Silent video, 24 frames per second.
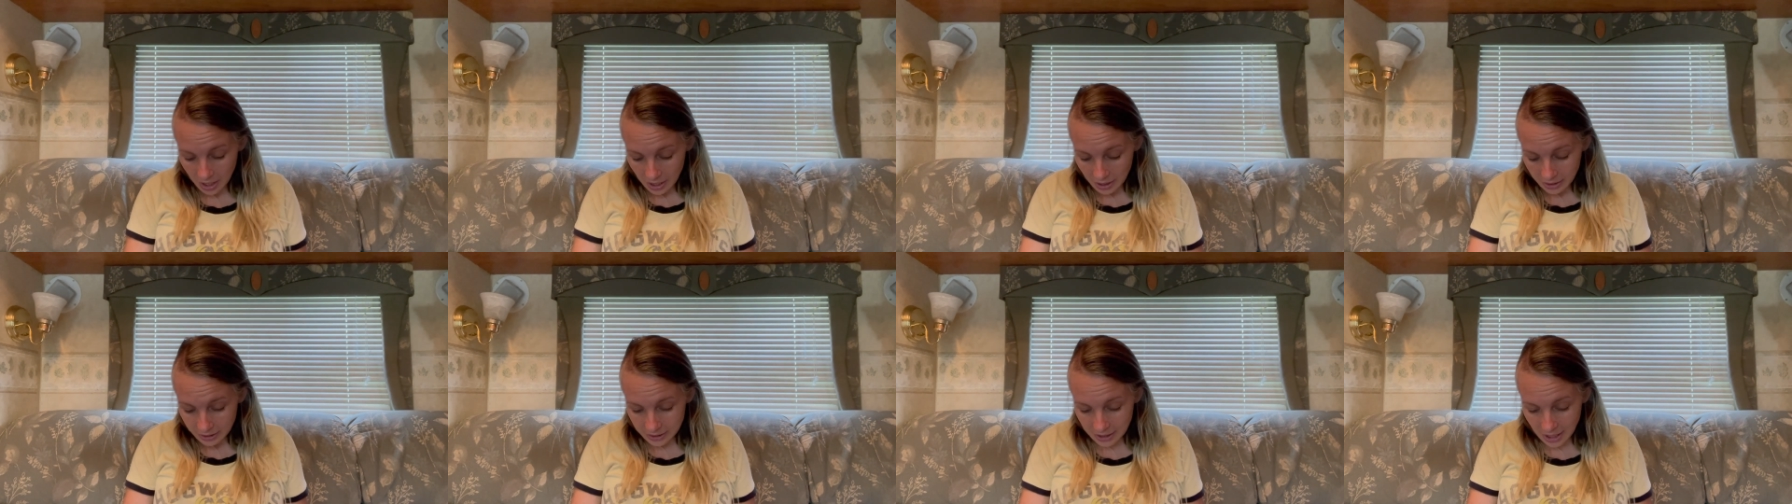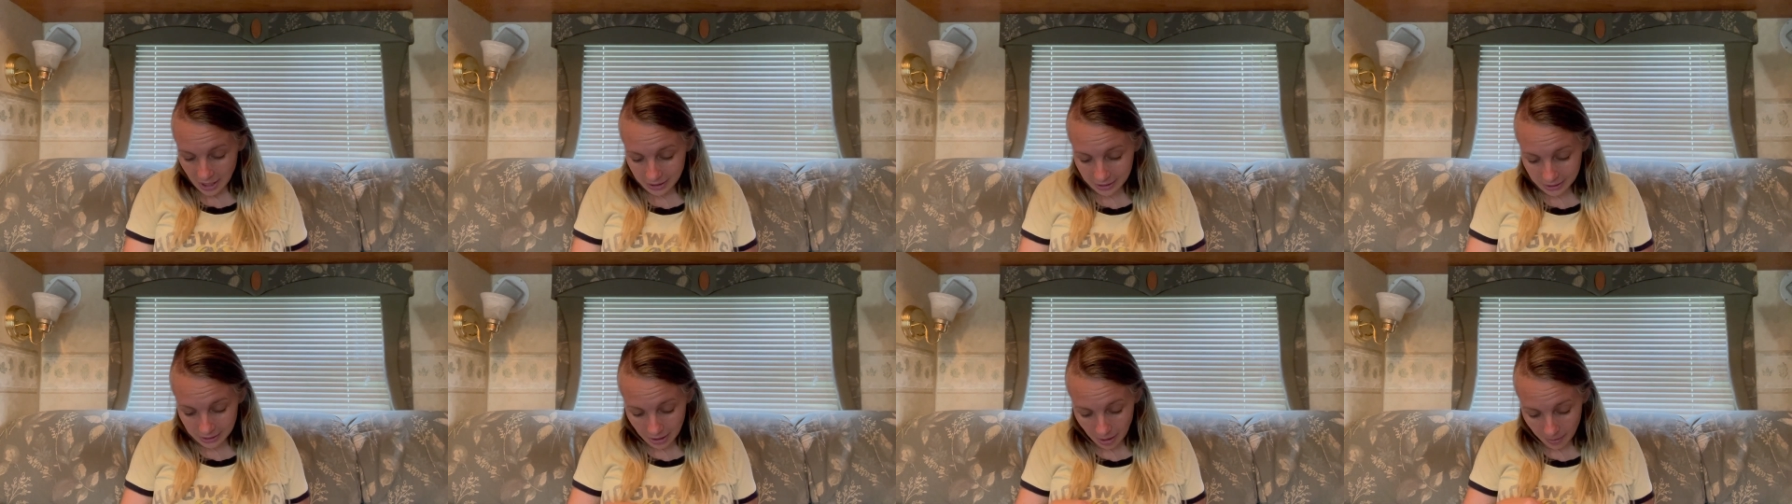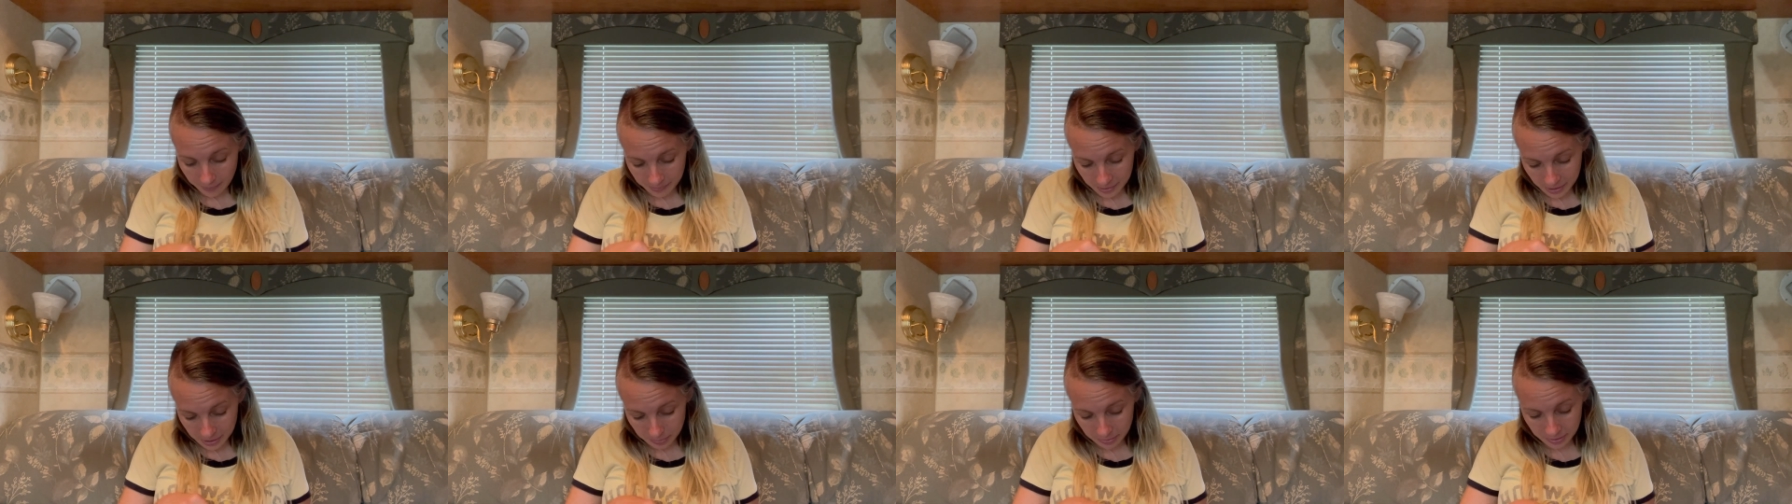Next up,
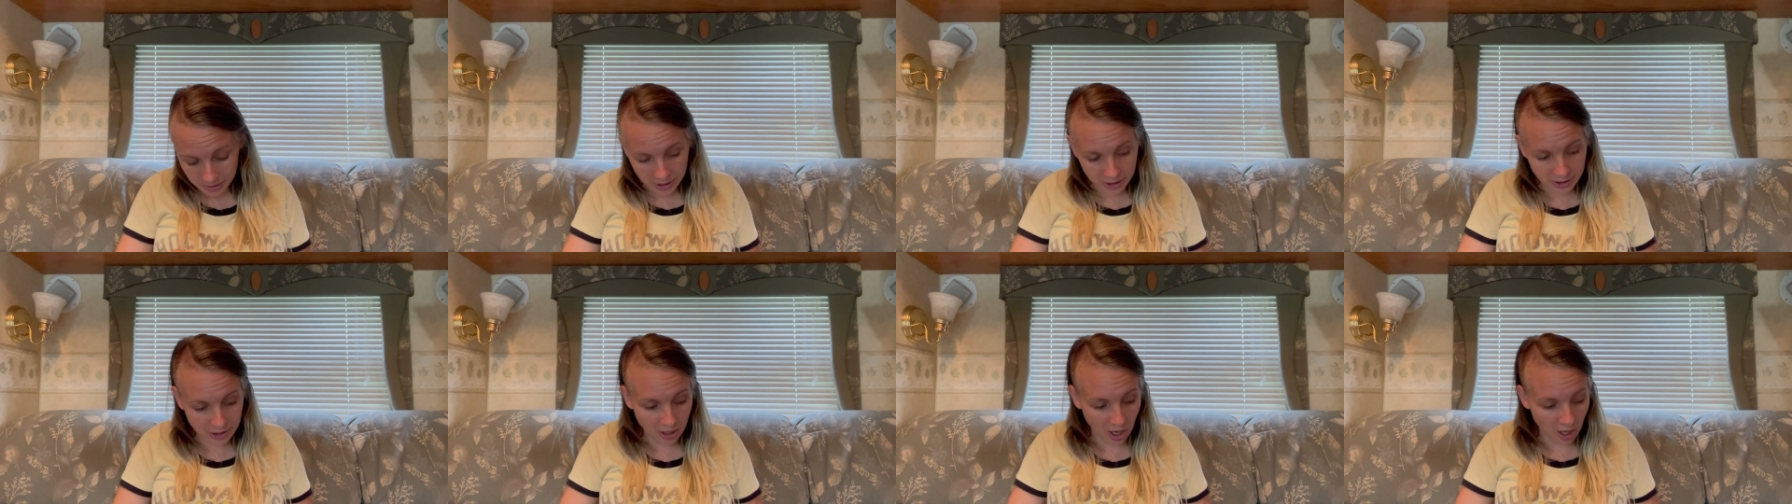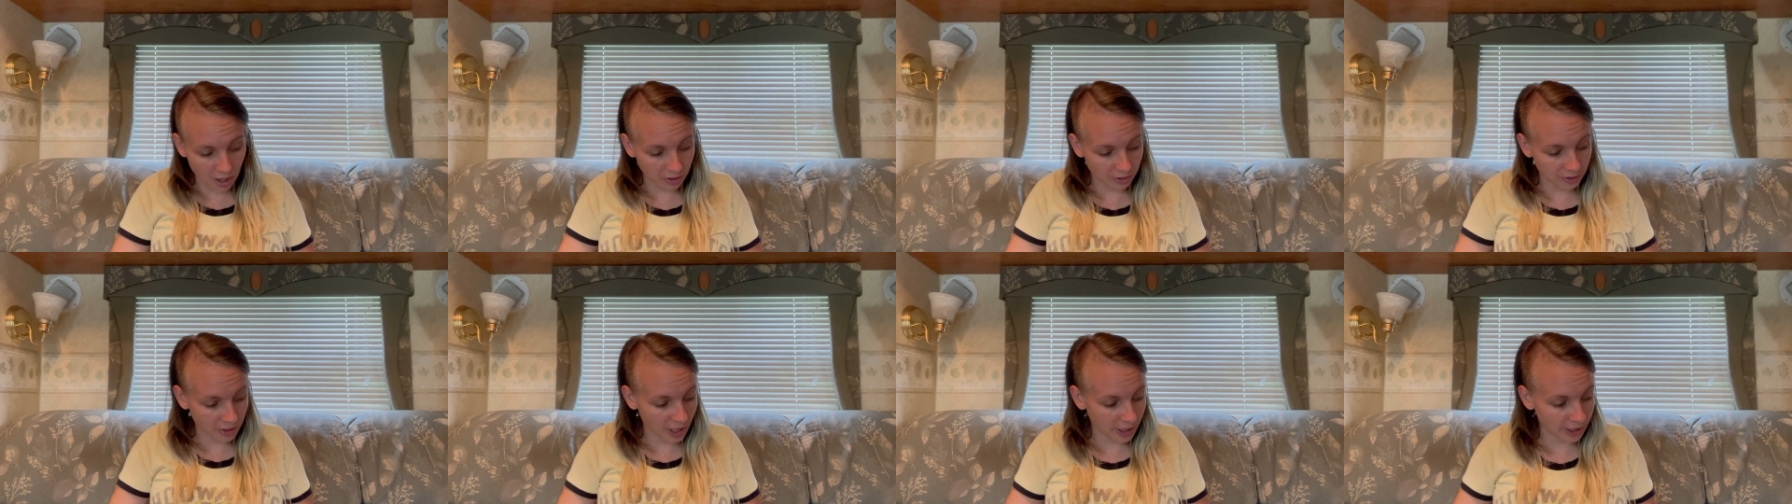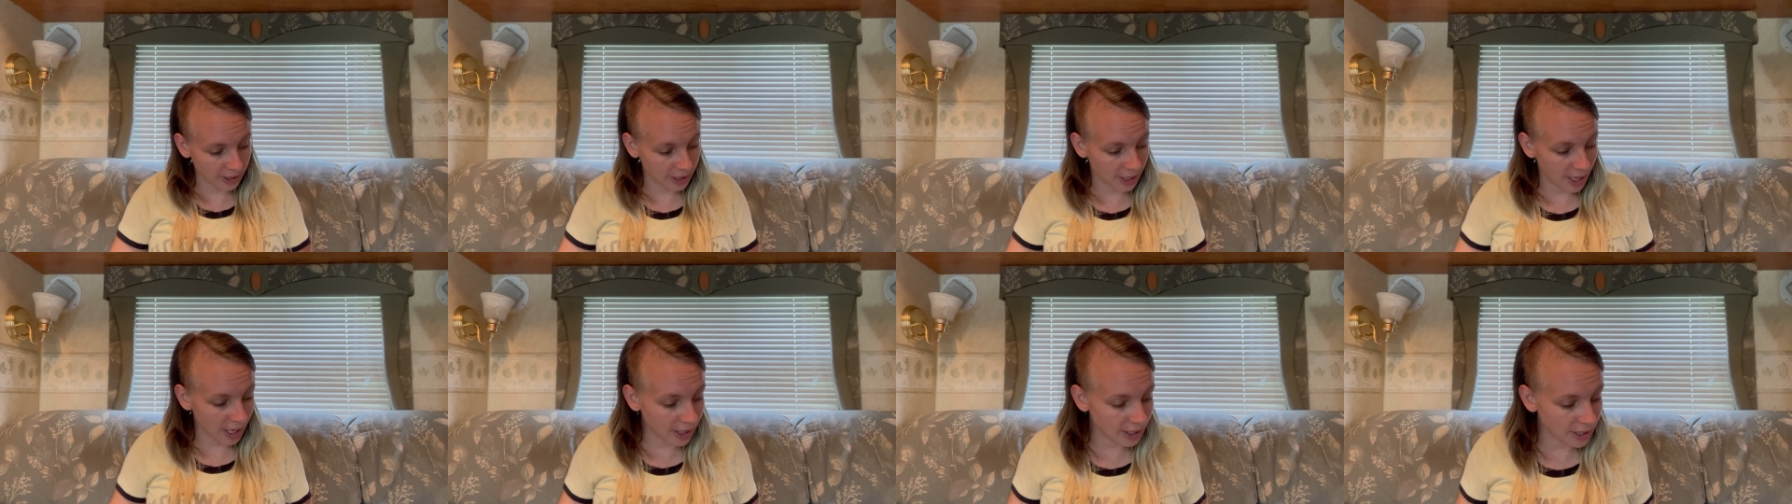this was
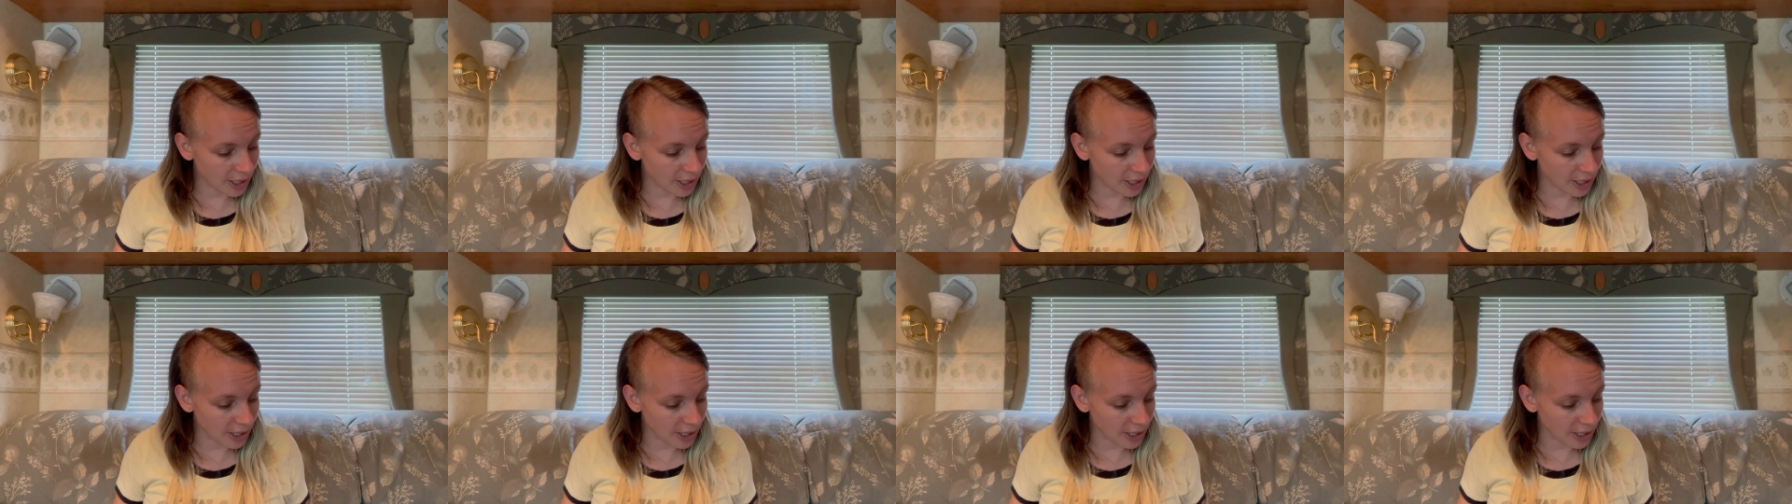$1.98.